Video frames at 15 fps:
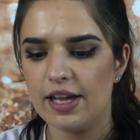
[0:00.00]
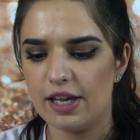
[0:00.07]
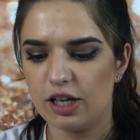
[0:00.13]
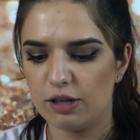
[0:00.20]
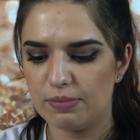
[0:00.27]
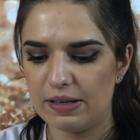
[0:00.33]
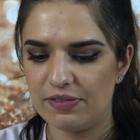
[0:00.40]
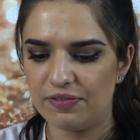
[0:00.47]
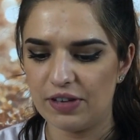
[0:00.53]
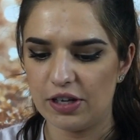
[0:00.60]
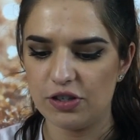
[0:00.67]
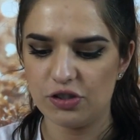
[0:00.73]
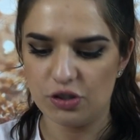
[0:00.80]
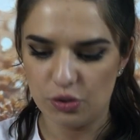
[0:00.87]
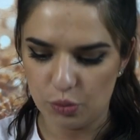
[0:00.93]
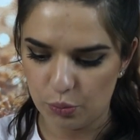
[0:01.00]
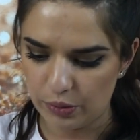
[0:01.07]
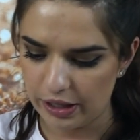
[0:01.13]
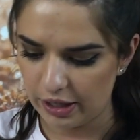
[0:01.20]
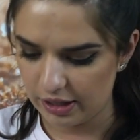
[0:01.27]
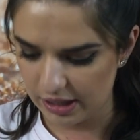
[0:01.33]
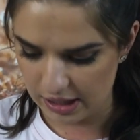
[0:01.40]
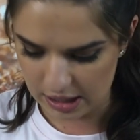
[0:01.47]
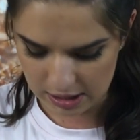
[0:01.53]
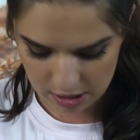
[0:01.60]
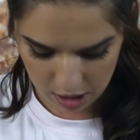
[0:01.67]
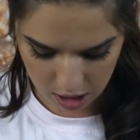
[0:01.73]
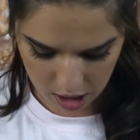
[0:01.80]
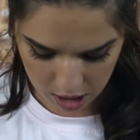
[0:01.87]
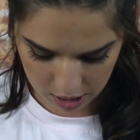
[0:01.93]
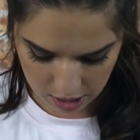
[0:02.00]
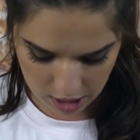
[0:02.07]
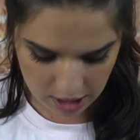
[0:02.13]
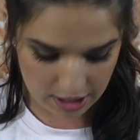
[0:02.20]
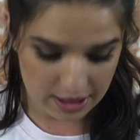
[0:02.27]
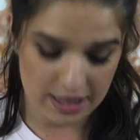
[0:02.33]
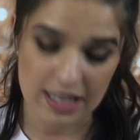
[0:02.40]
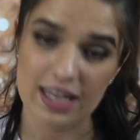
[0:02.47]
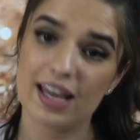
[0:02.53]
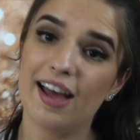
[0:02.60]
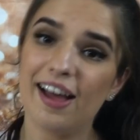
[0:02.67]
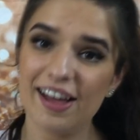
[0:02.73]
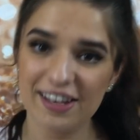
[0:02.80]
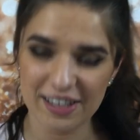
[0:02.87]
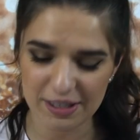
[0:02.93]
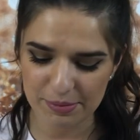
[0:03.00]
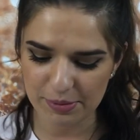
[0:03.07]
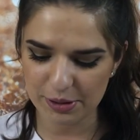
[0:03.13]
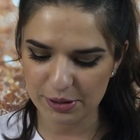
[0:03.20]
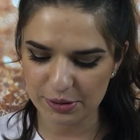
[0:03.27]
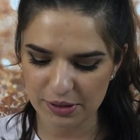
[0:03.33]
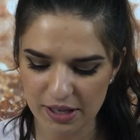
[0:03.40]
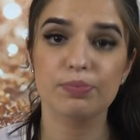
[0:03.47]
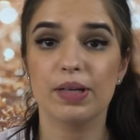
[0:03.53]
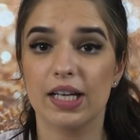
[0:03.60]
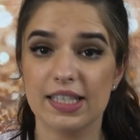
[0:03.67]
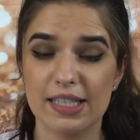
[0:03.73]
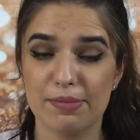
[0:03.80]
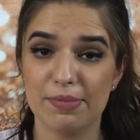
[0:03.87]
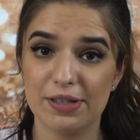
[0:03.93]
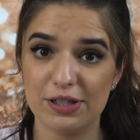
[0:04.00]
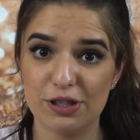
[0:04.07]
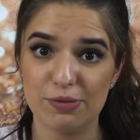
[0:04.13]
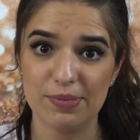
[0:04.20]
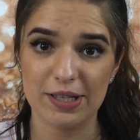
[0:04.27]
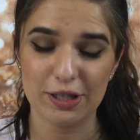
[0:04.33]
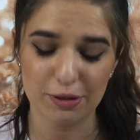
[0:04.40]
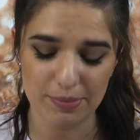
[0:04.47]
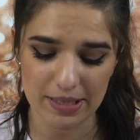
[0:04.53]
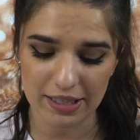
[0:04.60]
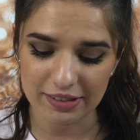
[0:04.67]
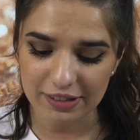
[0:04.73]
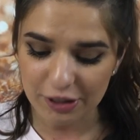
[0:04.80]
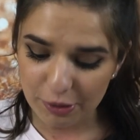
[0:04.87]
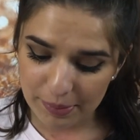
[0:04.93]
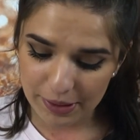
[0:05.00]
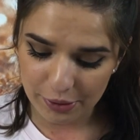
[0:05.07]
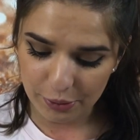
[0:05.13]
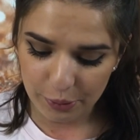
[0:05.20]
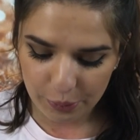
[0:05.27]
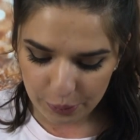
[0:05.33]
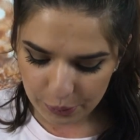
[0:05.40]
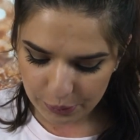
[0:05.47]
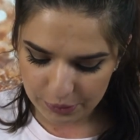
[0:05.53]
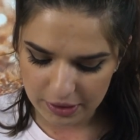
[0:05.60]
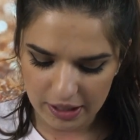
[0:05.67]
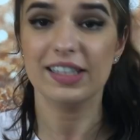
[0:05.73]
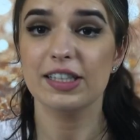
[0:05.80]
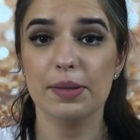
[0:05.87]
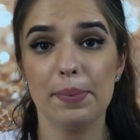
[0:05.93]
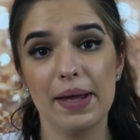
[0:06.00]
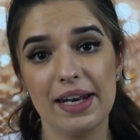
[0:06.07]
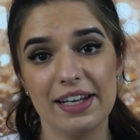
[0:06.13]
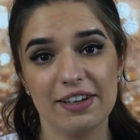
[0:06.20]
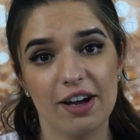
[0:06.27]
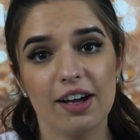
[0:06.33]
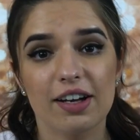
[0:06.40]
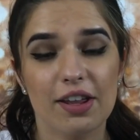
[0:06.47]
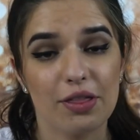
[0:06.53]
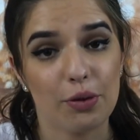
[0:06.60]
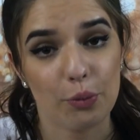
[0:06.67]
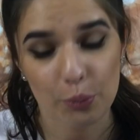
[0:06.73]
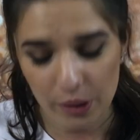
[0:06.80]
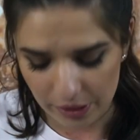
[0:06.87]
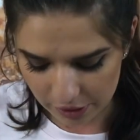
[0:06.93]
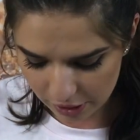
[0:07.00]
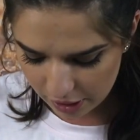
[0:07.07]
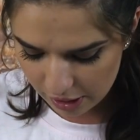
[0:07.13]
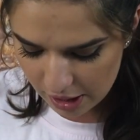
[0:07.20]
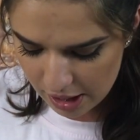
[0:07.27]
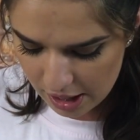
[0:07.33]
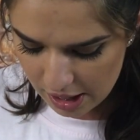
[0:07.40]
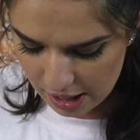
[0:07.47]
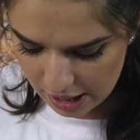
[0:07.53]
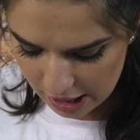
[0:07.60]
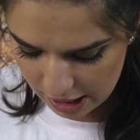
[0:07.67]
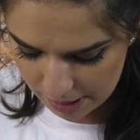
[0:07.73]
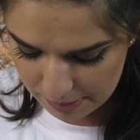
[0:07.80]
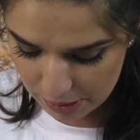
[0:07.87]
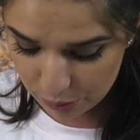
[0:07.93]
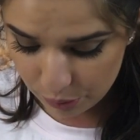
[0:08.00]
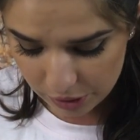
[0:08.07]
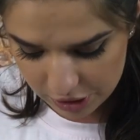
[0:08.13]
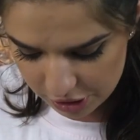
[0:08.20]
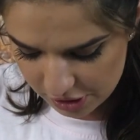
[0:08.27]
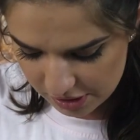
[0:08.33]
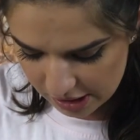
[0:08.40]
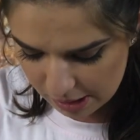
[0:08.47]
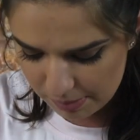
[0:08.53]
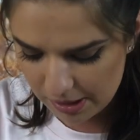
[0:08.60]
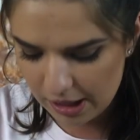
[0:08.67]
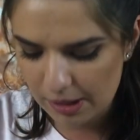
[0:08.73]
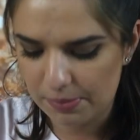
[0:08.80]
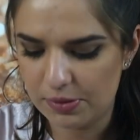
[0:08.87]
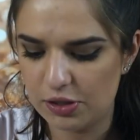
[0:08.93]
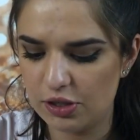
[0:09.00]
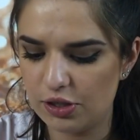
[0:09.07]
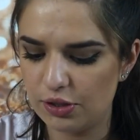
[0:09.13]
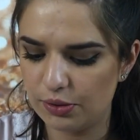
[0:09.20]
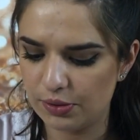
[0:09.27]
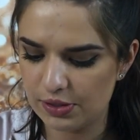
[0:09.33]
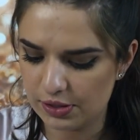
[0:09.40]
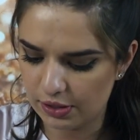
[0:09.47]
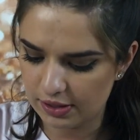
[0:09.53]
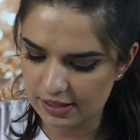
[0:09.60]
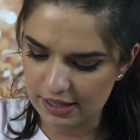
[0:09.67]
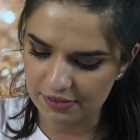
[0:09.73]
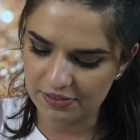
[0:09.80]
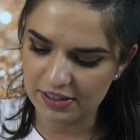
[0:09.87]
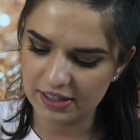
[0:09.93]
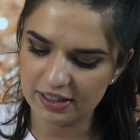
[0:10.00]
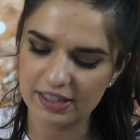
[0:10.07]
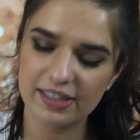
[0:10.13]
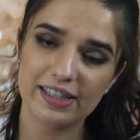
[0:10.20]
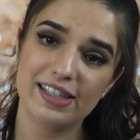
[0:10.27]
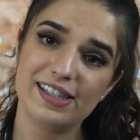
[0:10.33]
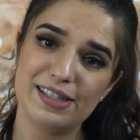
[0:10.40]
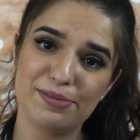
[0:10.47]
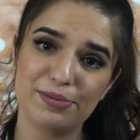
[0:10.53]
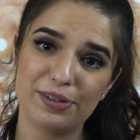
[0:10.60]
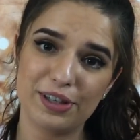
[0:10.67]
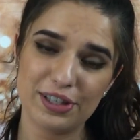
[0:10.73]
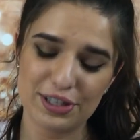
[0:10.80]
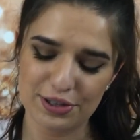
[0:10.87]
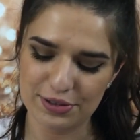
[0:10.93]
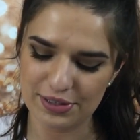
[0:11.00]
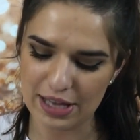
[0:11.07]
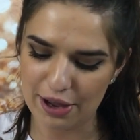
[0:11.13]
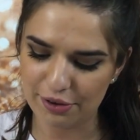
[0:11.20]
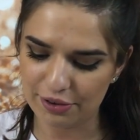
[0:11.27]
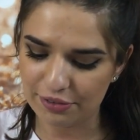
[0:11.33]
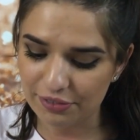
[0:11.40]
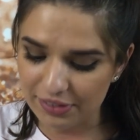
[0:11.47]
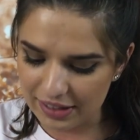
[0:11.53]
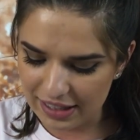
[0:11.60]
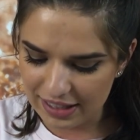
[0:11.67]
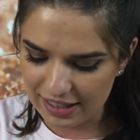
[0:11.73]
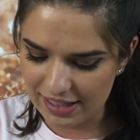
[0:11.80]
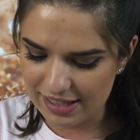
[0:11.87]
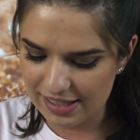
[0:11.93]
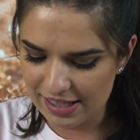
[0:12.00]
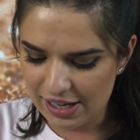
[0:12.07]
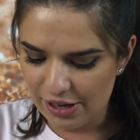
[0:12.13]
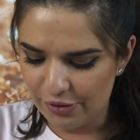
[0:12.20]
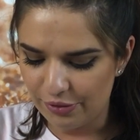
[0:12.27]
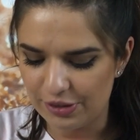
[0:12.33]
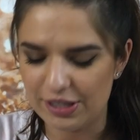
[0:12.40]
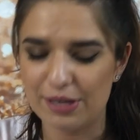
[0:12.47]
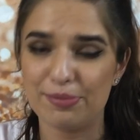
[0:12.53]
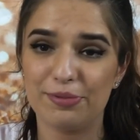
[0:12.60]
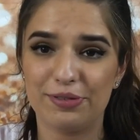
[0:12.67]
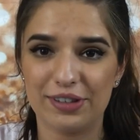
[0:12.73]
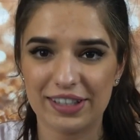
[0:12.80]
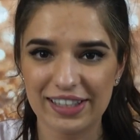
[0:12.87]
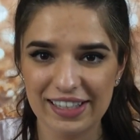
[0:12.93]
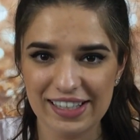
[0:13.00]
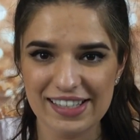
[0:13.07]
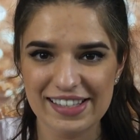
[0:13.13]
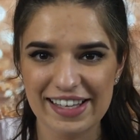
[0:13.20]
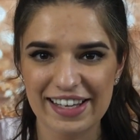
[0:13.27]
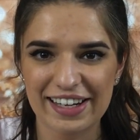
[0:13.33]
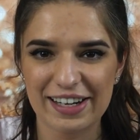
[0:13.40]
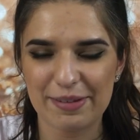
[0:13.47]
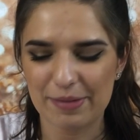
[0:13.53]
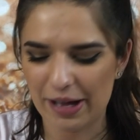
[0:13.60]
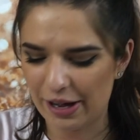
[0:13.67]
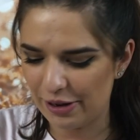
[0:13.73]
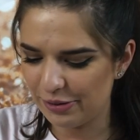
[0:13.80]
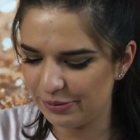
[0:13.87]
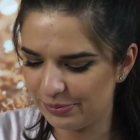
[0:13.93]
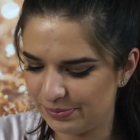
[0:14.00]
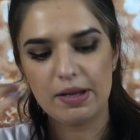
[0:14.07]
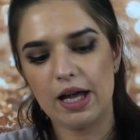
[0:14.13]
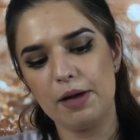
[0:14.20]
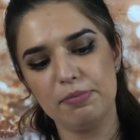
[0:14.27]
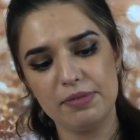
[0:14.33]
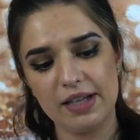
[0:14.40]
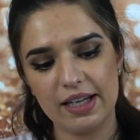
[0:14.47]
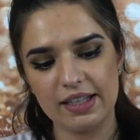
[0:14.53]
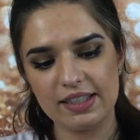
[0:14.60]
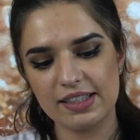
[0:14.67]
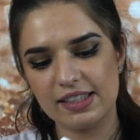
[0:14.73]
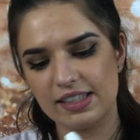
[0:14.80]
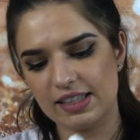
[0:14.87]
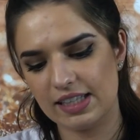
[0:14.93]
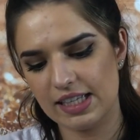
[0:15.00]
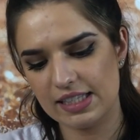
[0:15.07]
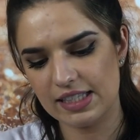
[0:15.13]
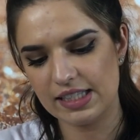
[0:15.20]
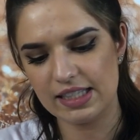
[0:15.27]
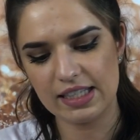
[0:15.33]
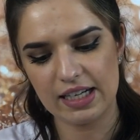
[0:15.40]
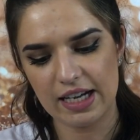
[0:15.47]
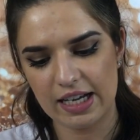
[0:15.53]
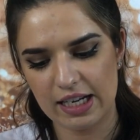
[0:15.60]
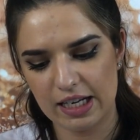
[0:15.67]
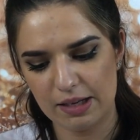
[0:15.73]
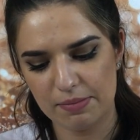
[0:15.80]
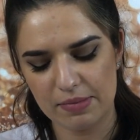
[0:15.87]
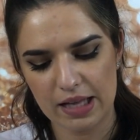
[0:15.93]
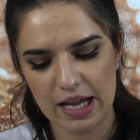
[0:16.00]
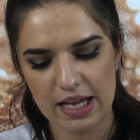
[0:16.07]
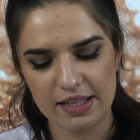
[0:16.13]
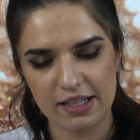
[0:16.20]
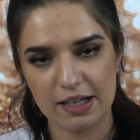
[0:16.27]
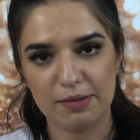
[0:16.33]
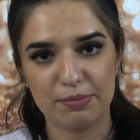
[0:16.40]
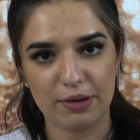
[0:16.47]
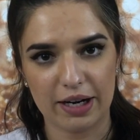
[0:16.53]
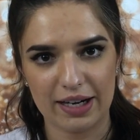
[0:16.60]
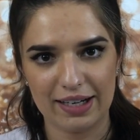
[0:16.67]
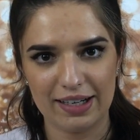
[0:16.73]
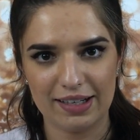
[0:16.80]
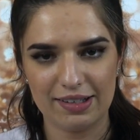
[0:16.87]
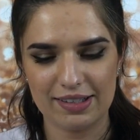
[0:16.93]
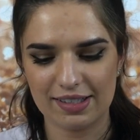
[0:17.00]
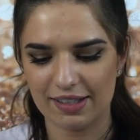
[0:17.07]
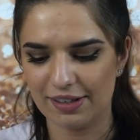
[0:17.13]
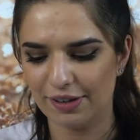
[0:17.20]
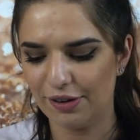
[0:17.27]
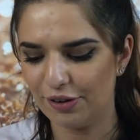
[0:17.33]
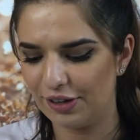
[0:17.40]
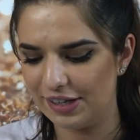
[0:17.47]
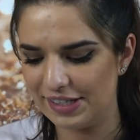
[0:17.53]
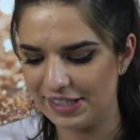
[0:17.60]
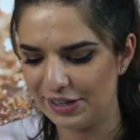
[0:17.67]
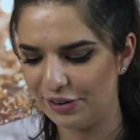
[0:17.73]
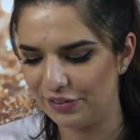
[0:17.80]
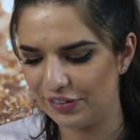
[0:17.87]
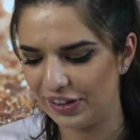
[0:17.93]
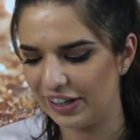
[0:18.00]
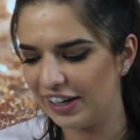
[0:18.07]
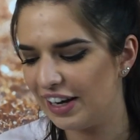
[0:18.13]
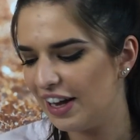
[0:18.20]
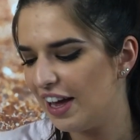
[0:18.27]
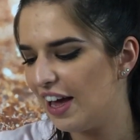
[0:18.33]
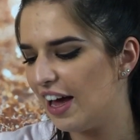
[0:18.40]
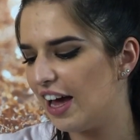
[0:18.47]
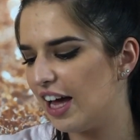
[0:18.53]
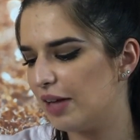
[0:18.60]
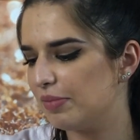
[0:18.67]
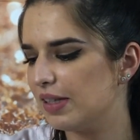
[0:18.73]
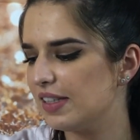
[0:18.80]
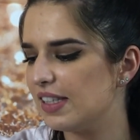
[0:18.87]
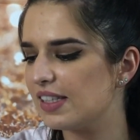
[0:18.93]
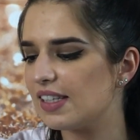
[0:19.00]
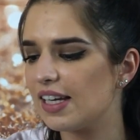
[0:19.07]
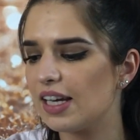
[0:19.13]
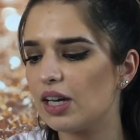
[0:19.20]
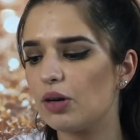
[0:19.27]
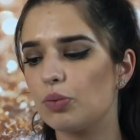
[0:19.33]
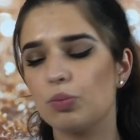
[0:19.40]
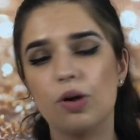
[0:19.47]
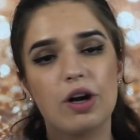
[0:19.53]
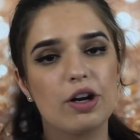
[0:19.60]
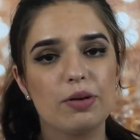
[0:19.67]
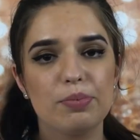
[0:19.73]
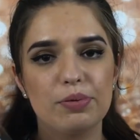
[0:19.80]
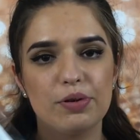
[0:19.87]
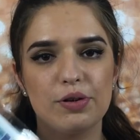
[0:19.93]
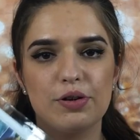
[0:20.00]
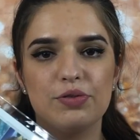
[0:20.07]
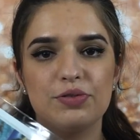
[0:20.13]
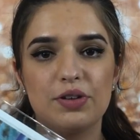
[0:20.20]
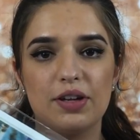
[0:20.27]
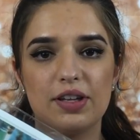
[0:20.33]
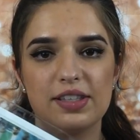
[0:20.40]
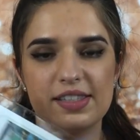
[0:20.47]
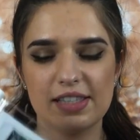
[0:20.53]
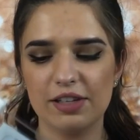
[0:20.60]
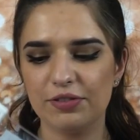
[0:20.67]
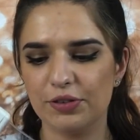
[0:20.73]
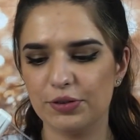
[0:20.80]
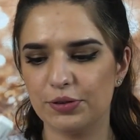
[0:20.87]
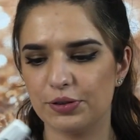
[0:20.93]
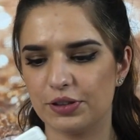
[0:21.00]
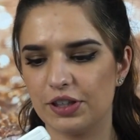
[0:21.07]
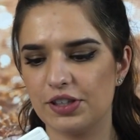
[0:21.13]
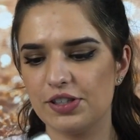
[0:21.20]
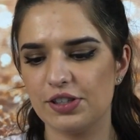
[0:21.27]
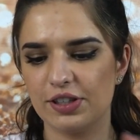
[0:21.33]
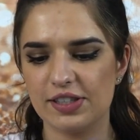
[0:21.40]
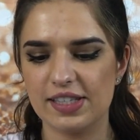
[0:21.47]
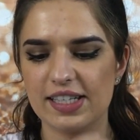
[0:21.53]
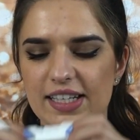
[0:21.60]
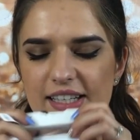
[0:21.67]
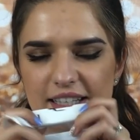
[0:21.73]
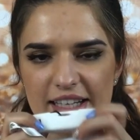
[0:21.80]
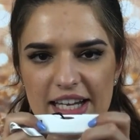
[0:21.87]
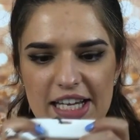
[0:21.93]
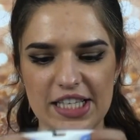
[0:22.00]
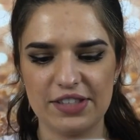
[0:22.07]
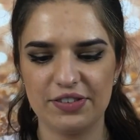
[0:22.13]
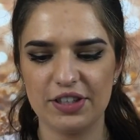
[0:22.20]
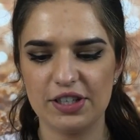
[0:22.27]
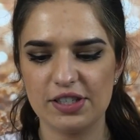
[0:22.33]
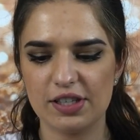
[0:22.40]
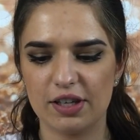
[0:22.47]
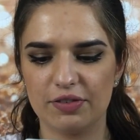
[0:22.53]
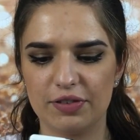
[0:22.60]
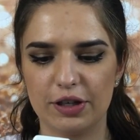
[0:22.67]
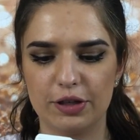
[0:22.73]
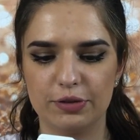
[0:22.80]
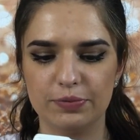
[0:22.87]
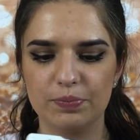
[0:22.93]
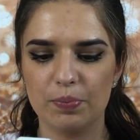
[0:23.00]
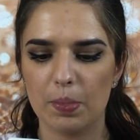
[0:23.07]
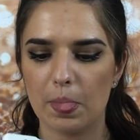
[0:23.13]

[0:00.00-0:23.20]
it'll be fun to wear these on the honeymoon, because I'm assuming it'll be a little bit cold depending on the weather, and winter's coming up too, so I'll definitely get some good use out of these, which I'm really excited about. Up next, this is an item that I think Brian is gonna go crazy over. This is a waterproof cell phone holder. So it's like a case for your cell phone,